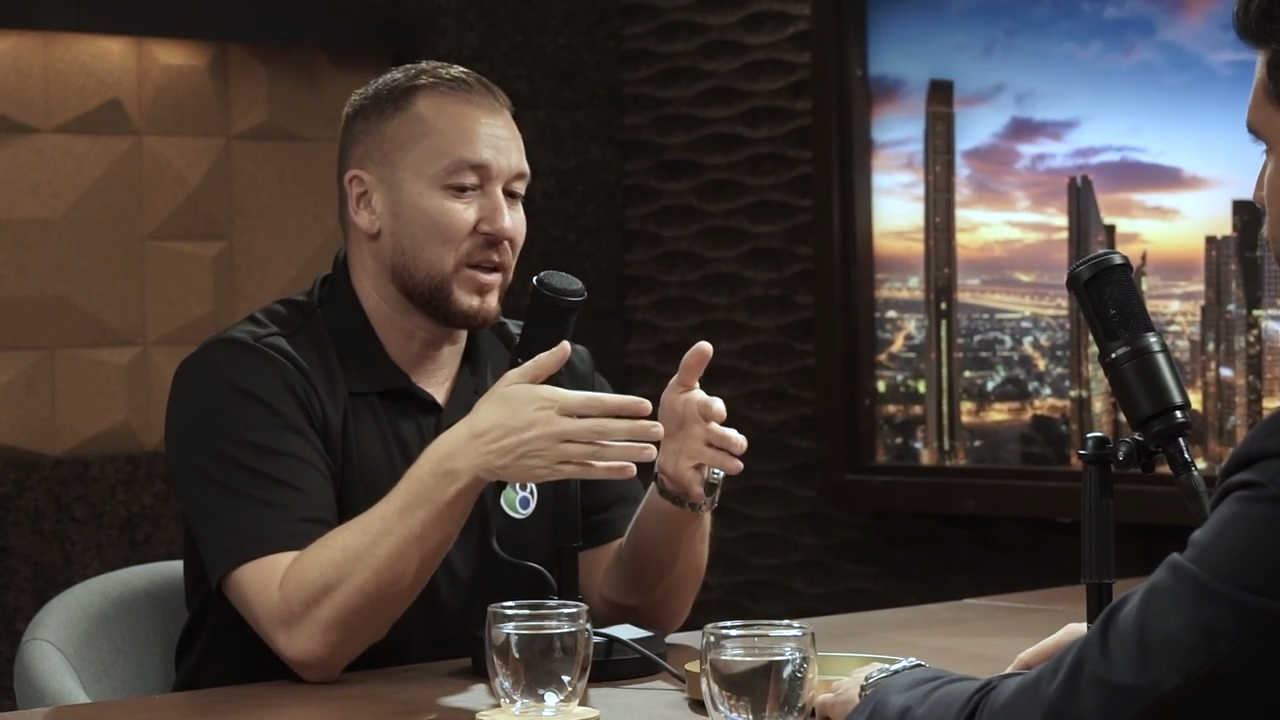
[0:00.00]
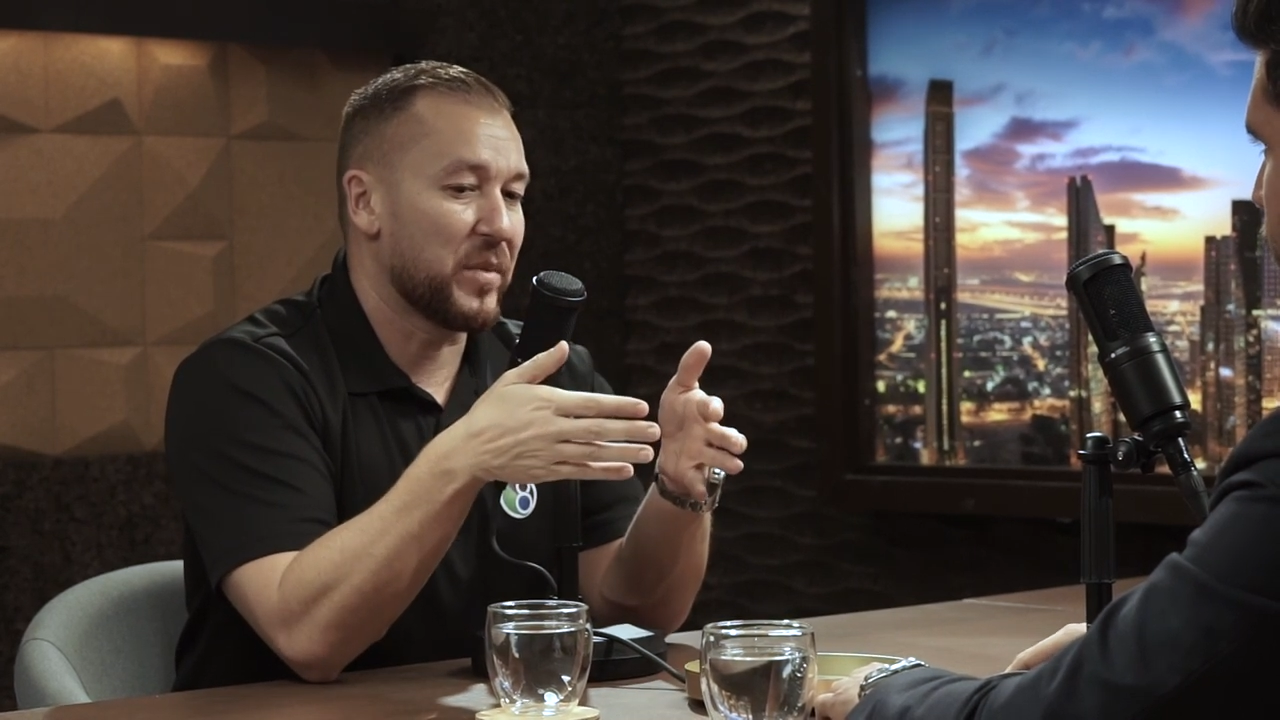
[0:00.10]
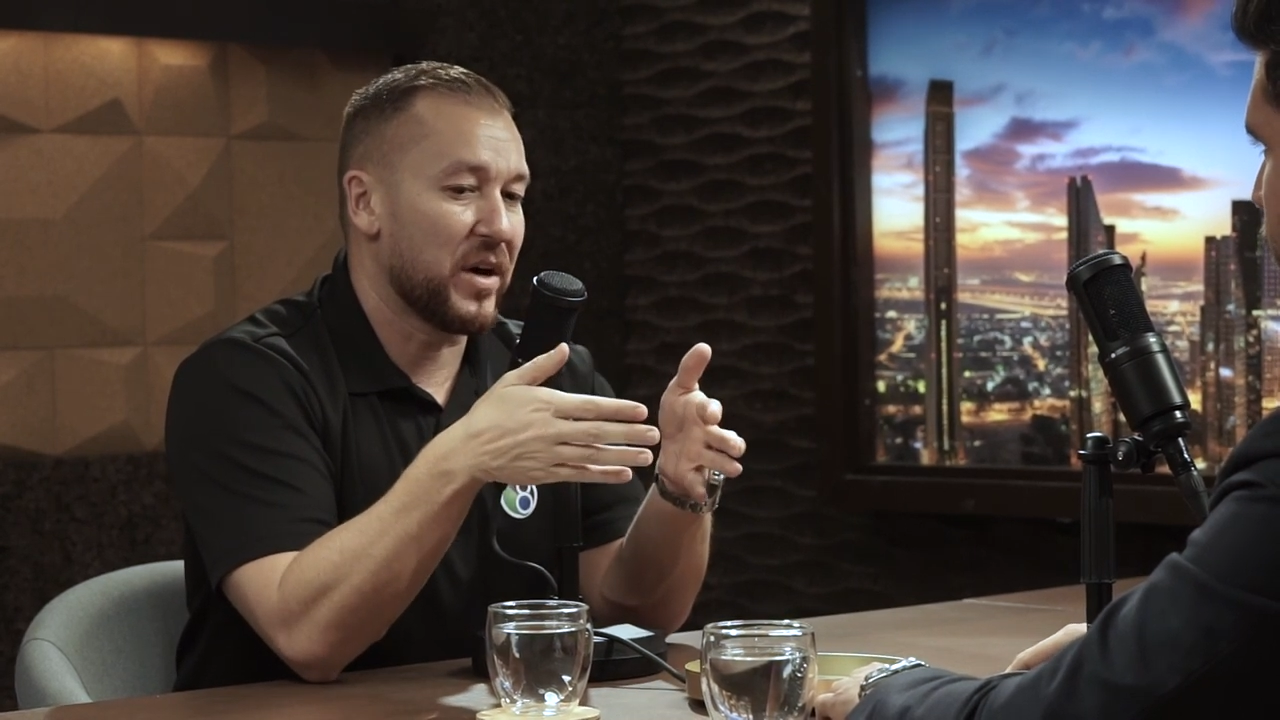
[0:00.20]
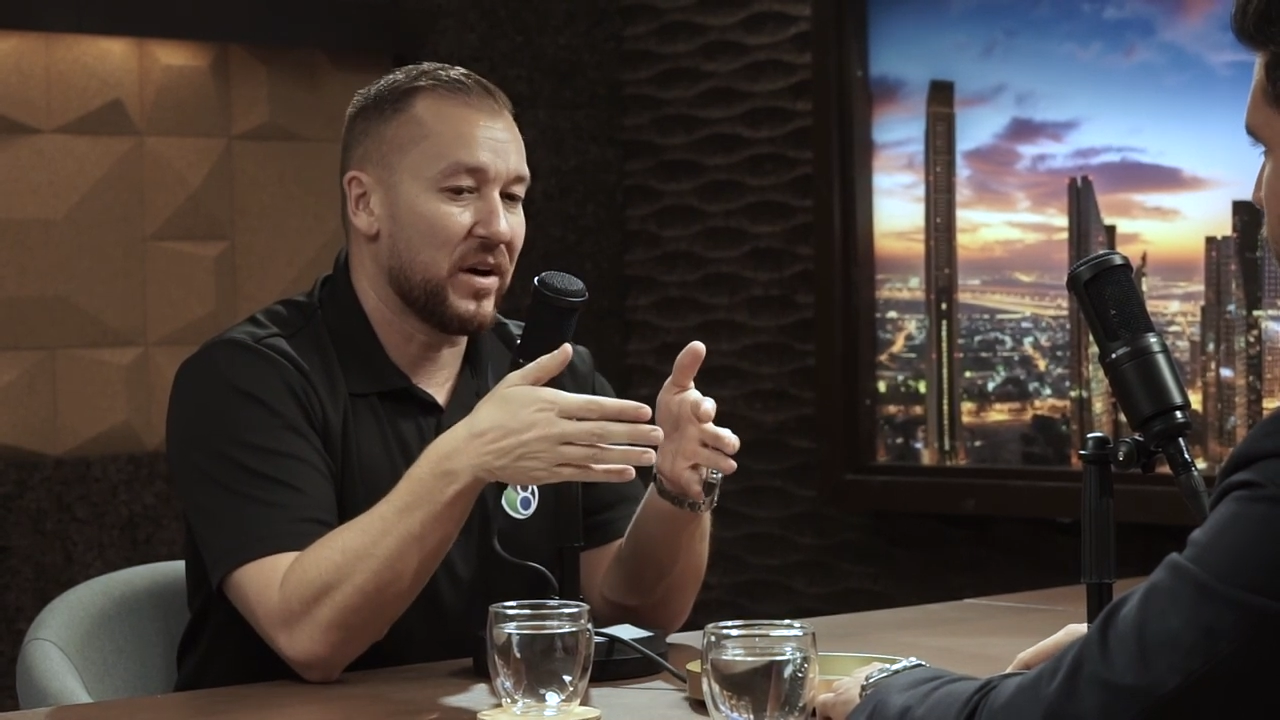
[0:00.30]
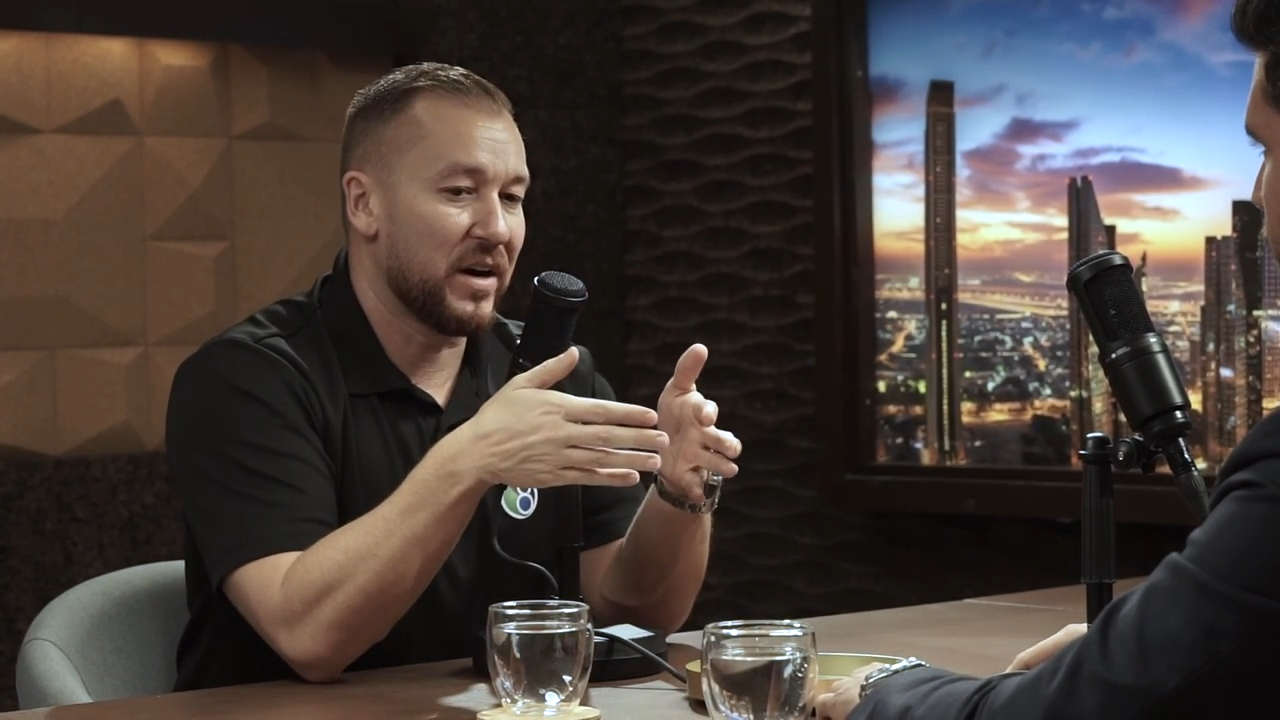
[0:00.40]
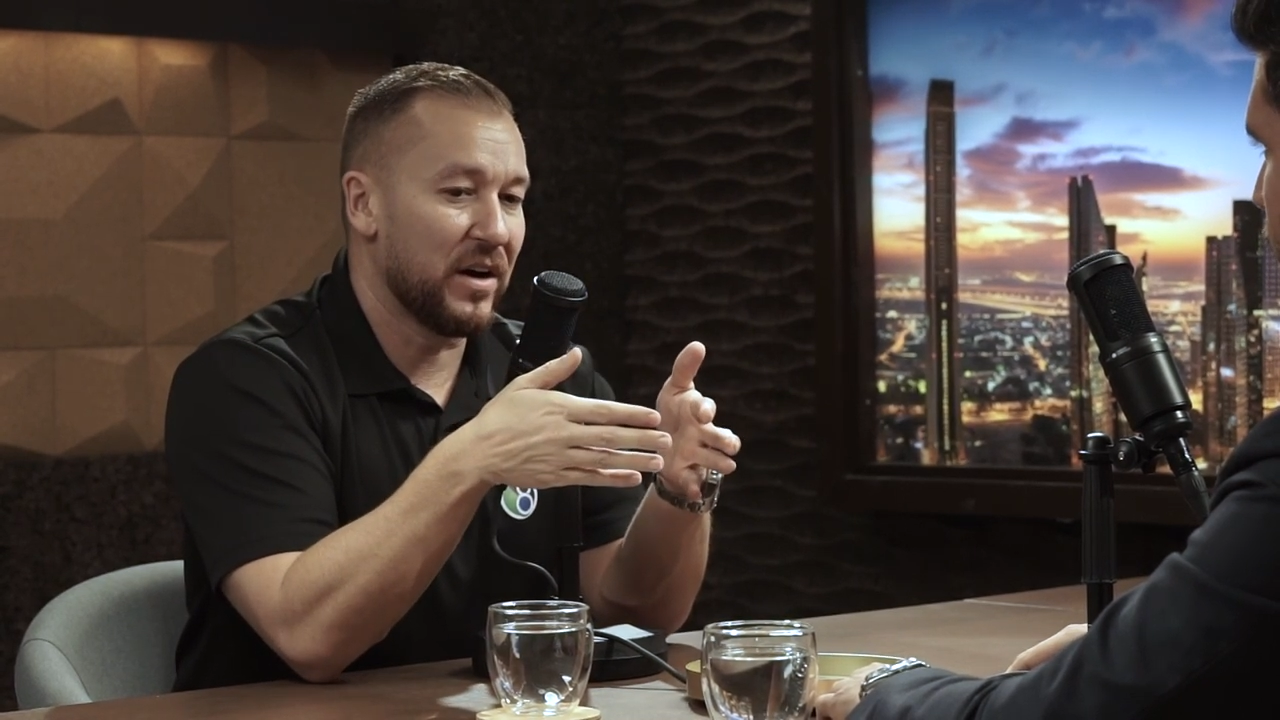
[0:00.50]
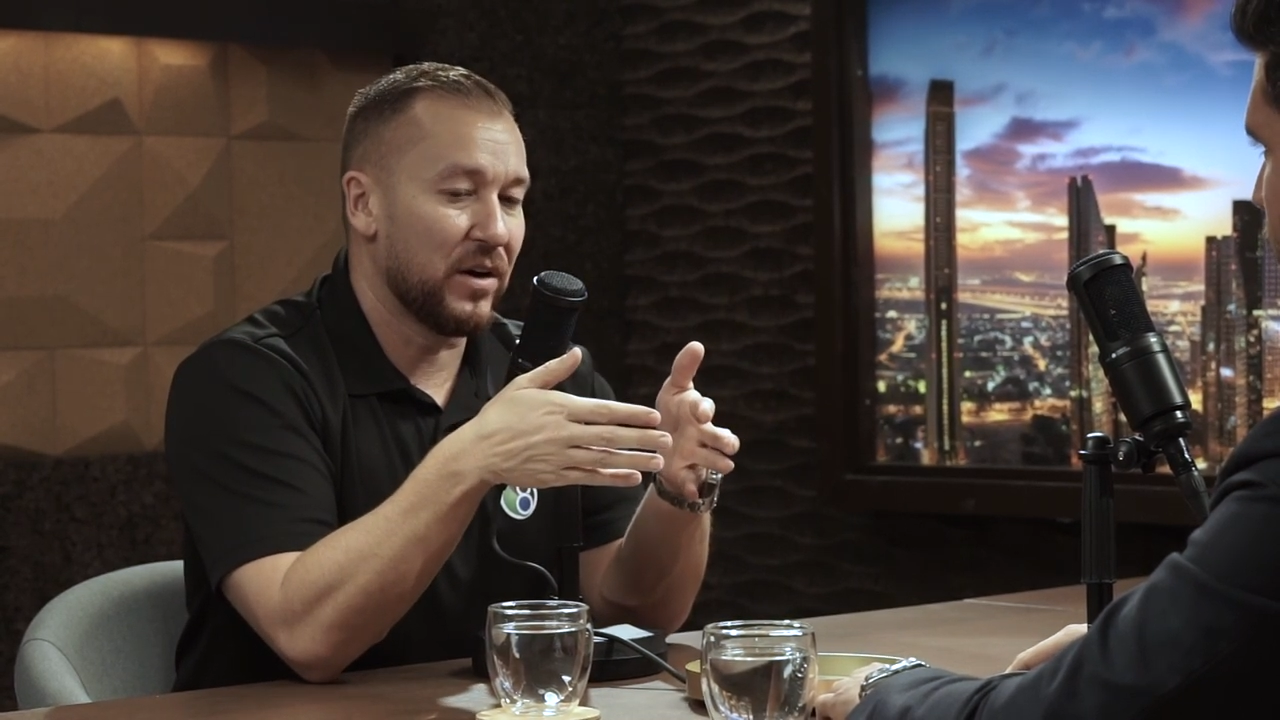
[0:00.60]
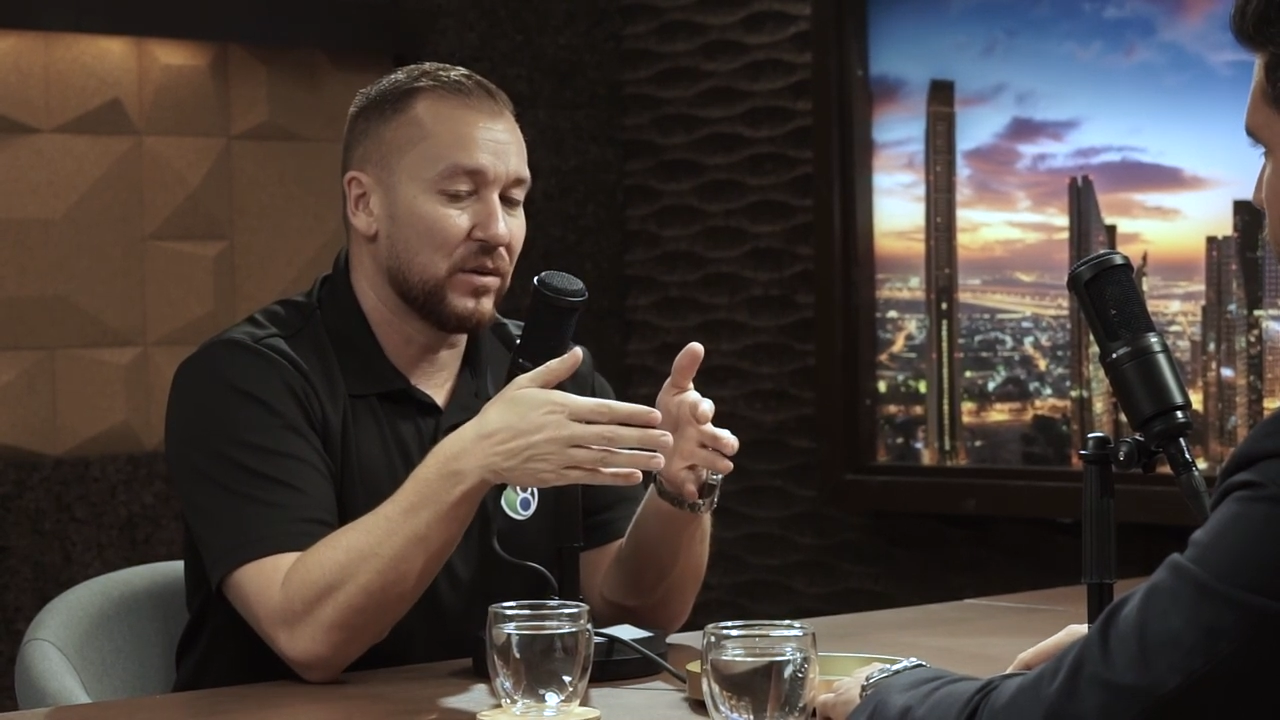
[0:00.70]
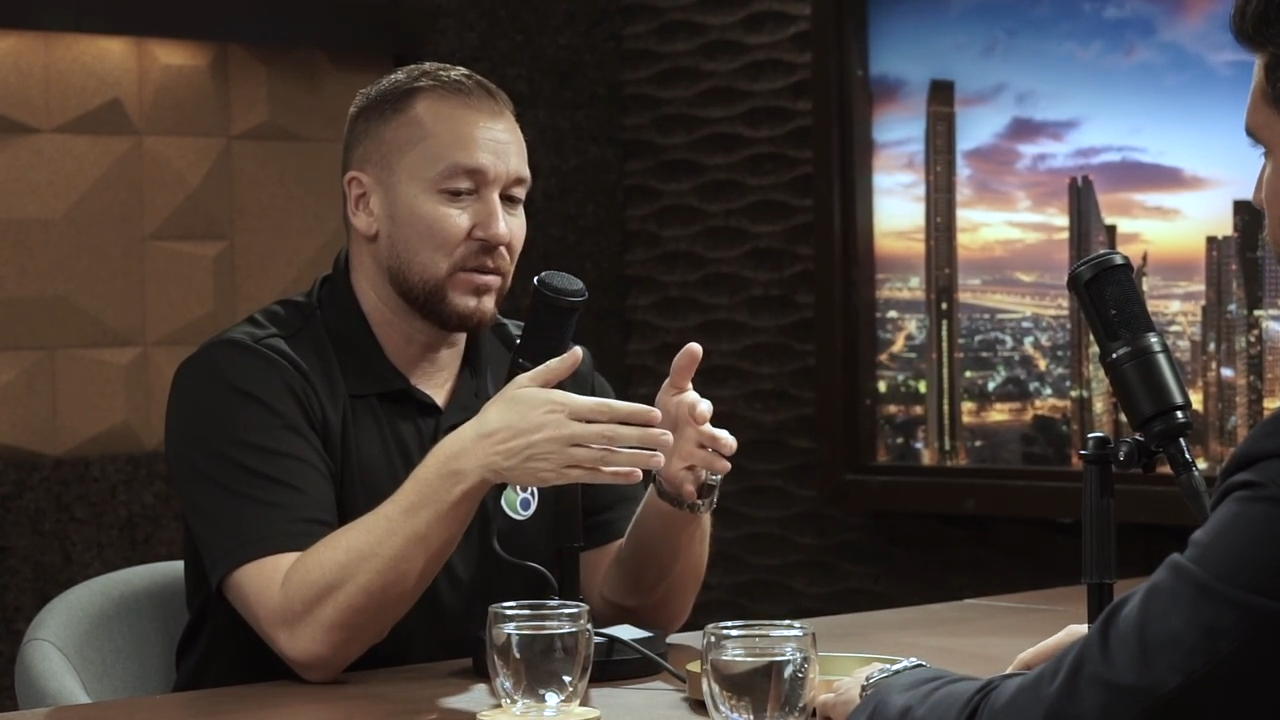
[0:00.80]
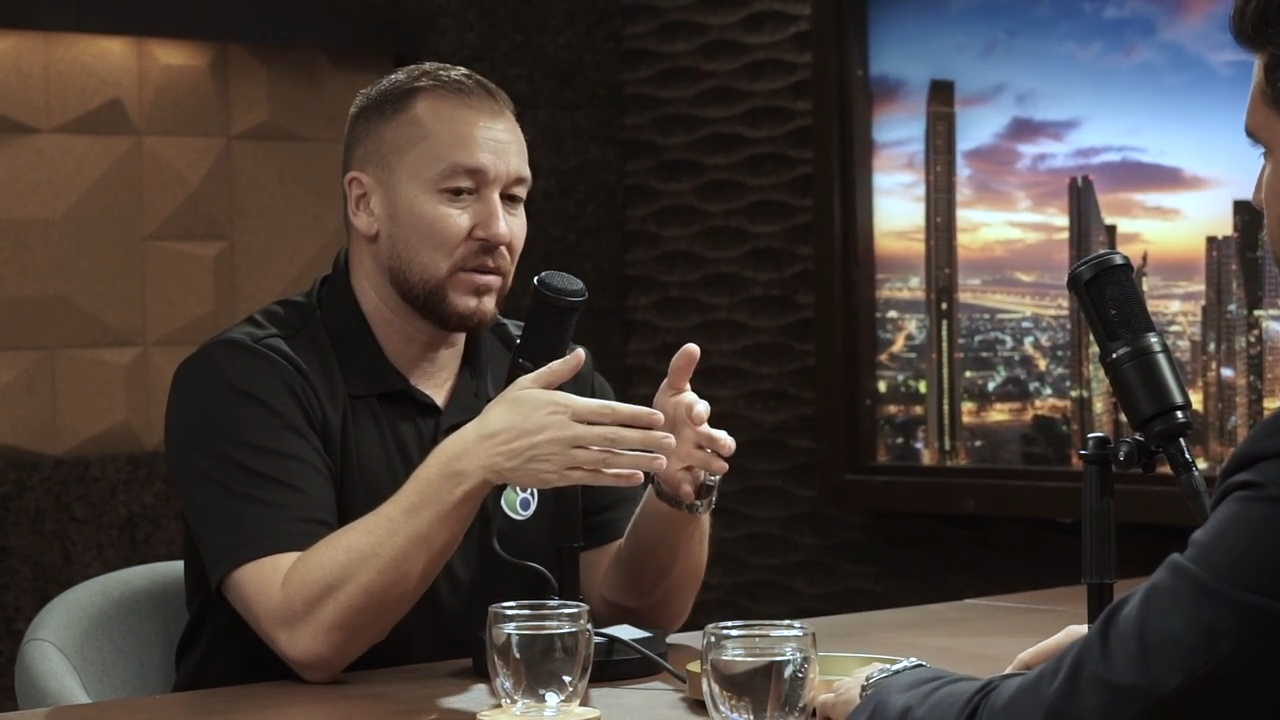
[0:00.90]
about
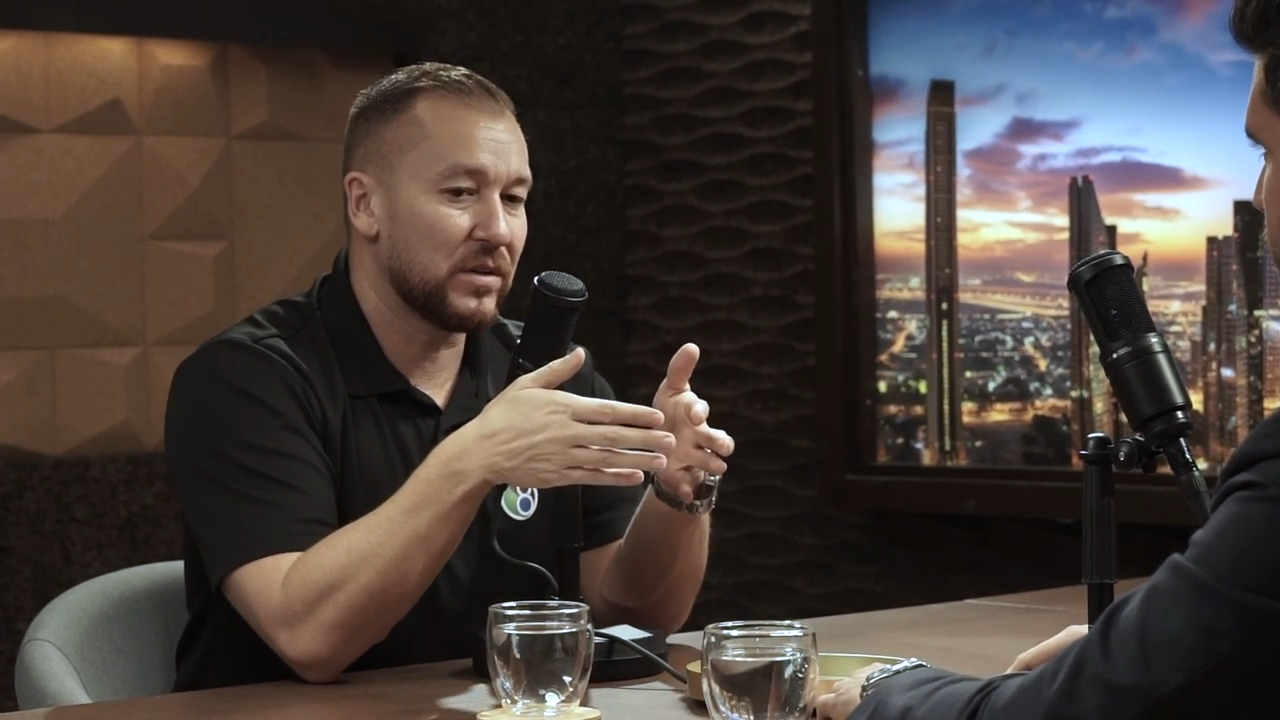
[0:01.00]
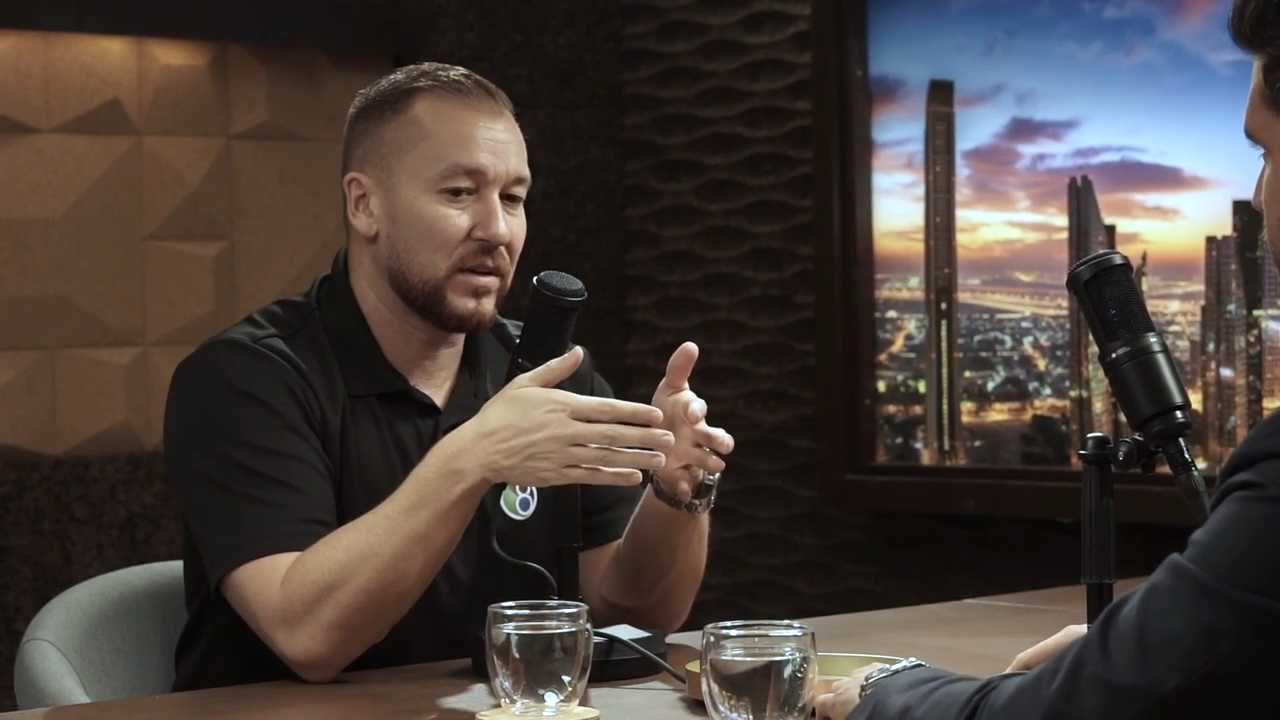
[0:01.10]
how